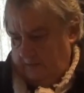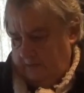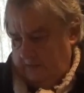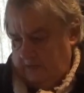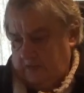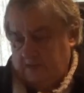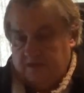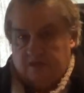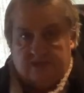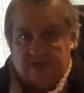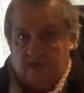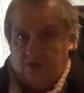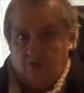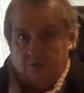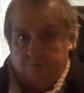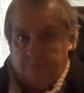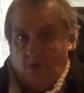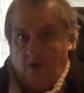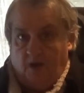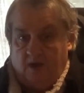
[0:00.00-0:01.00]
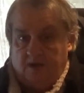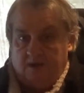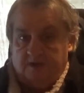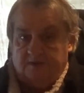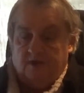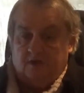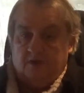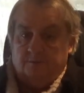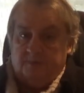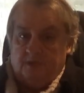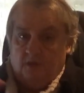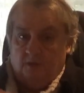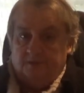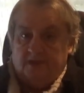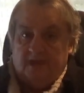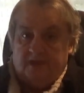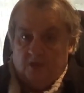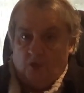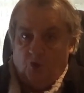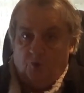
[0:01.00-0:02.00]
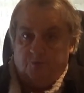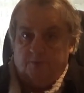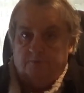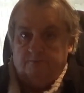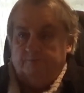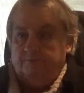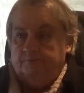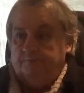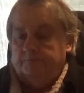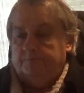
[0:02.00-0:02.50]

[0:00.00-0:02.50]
Didn't Say Goodbye. That'll be on that album.